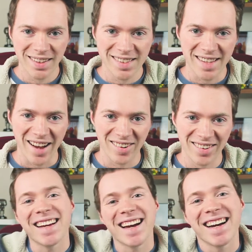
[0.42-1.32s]
So,
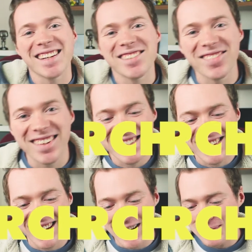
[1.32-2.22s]
hey guys,
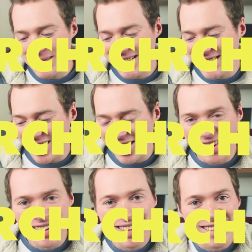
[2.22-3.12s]
what's up?
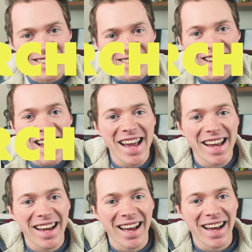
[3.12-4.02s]
So,
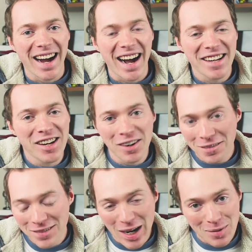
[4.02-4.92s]
today, I
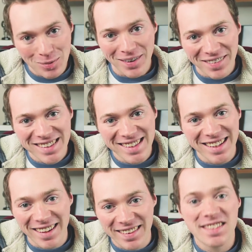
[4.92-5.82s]
know I've talked
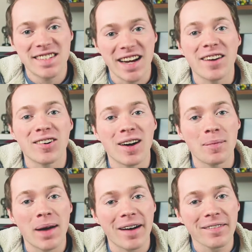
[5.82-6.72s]
previously on this
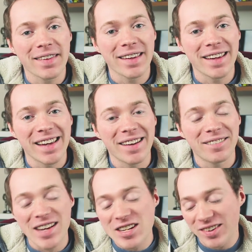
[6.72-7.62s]
channel about
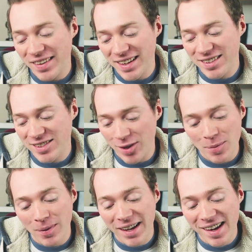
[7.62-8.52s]
the feature-length
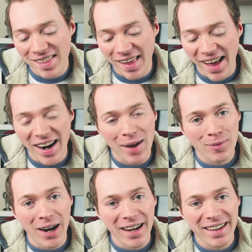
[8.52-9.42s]
screenplay that
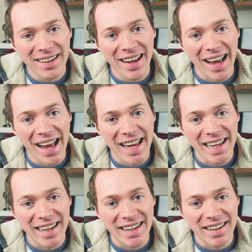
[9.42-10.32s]
I'm writing,
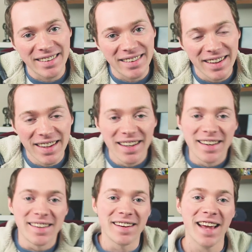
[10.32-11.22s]
and
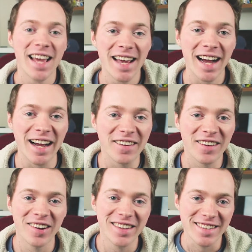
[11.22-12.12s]
today
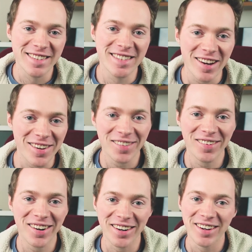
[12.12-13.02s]
I'm going to tell
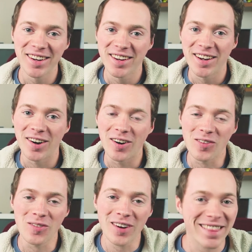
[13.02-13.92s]
you all
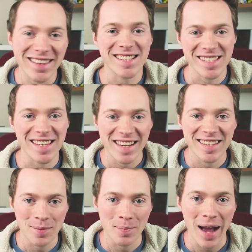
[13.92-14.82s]
what this thing is